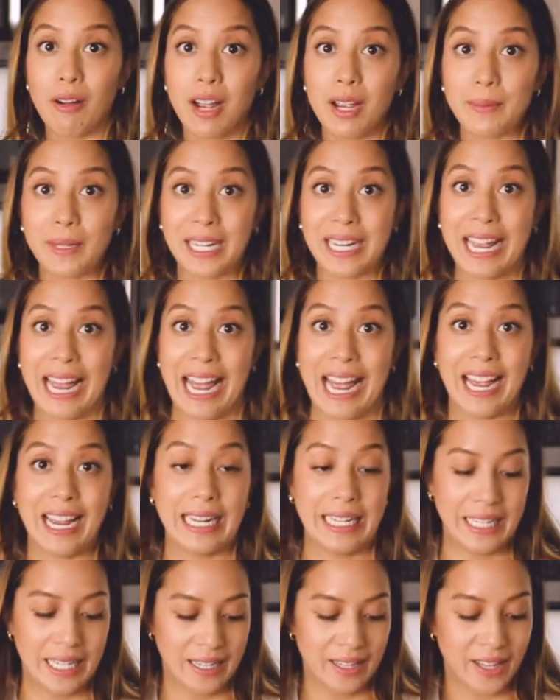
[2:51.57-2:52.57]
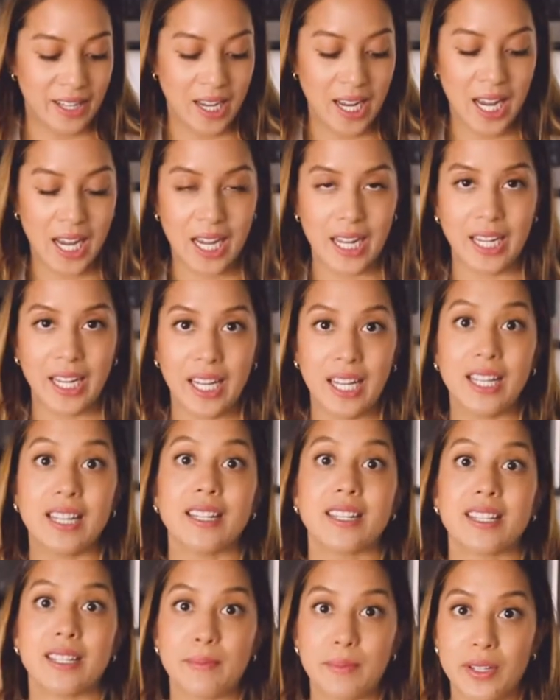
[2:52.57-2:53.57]
I'm going to add the honey,
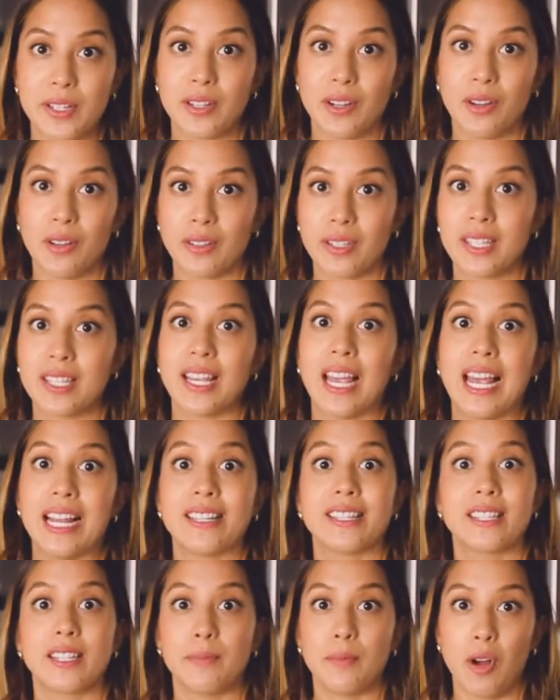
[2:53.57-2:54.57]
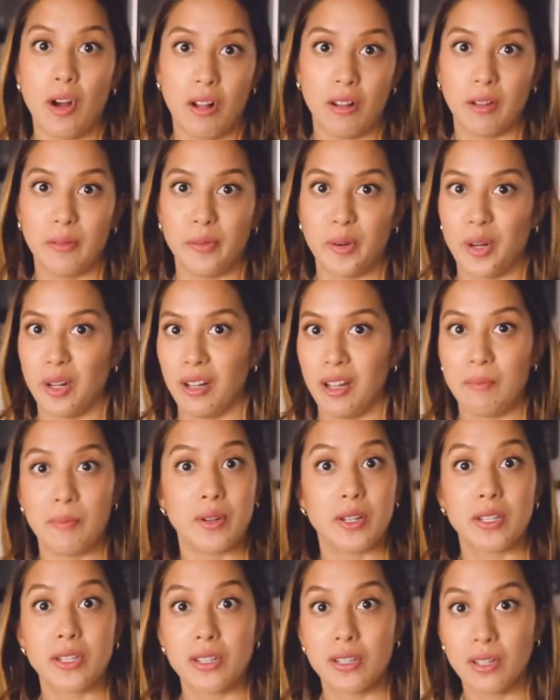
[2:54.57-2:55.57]
some salt, and some olive oil. I'm
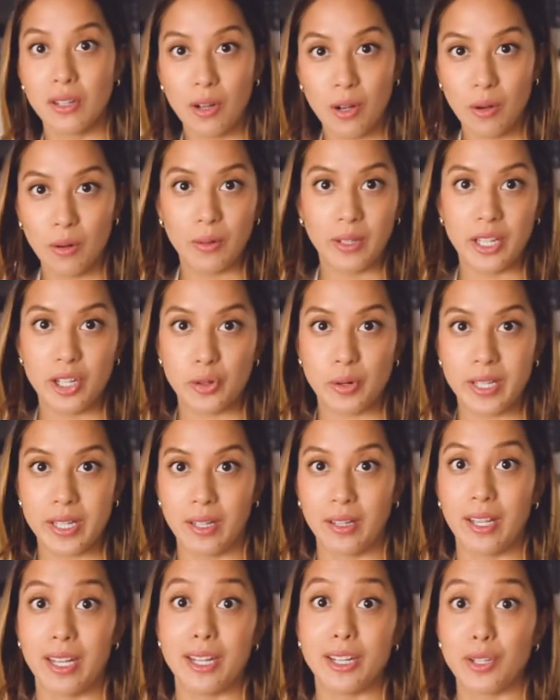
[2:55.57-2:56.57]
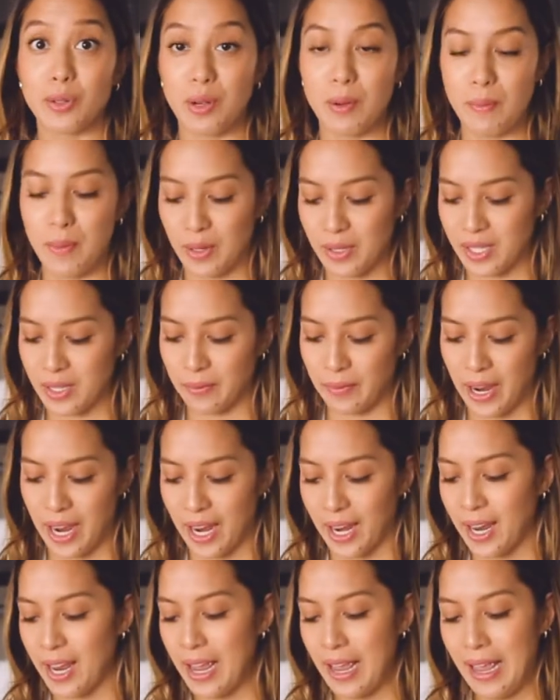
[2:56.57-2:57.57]
going to slowly drizzle in to
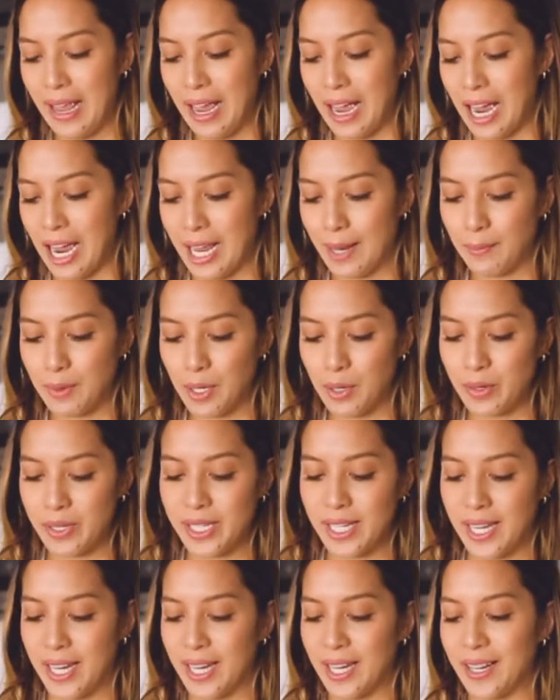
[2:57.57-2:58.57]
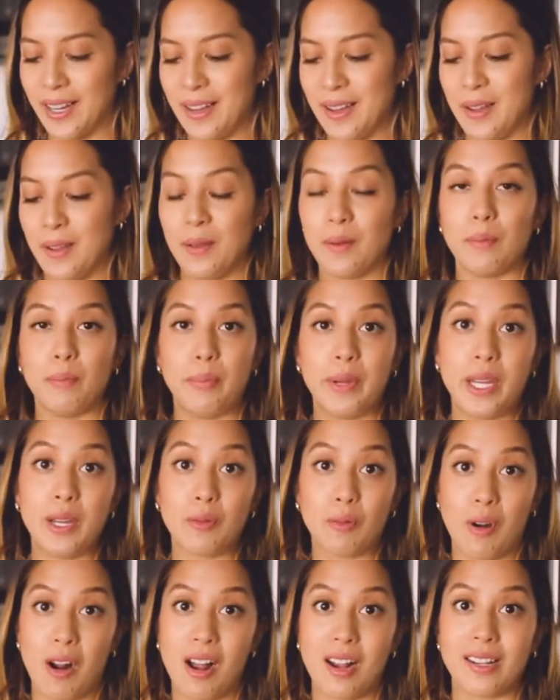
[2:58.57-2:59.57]
emulsify. I'm using Bee
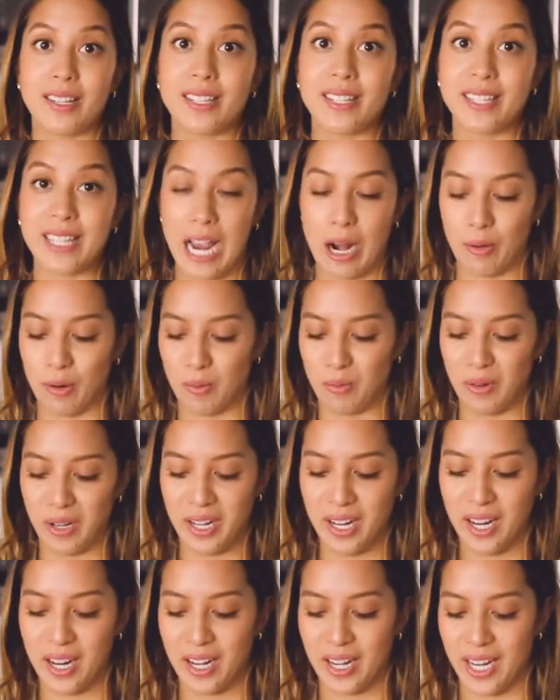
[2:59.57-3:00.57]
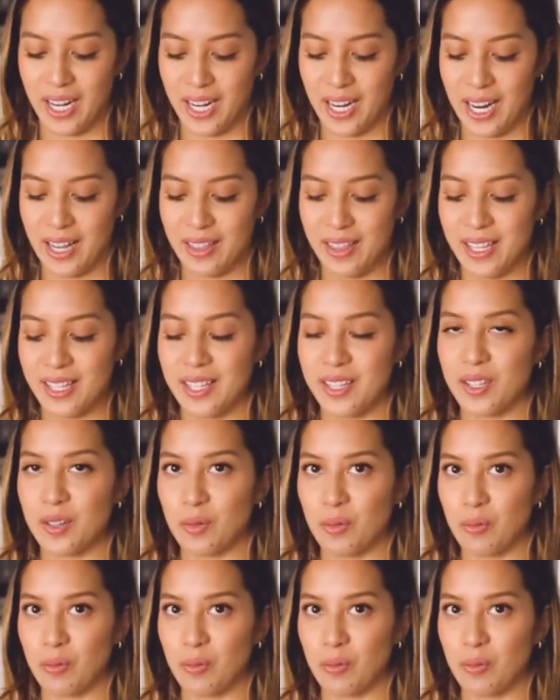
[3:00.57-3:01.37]
Raw's sourwood honey, and this is a